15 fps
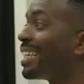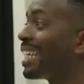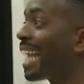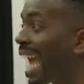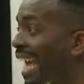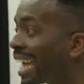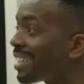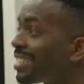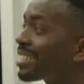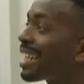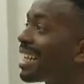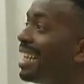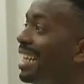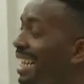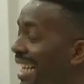gains
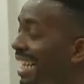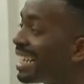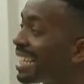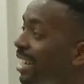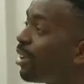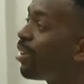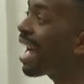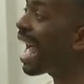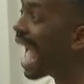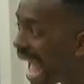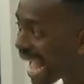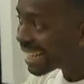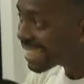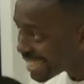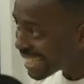legal
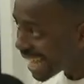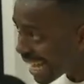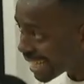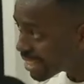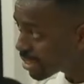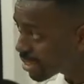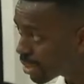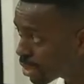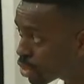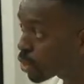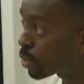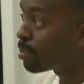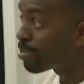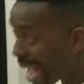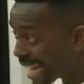access
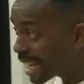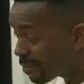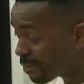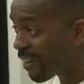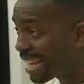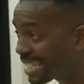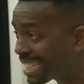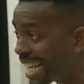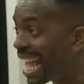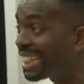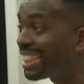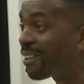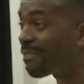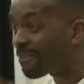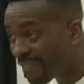to manifest
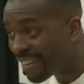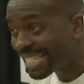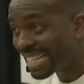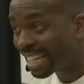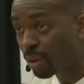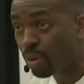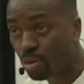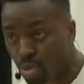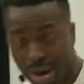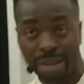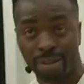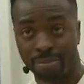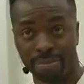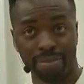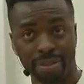in the physical
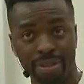realm.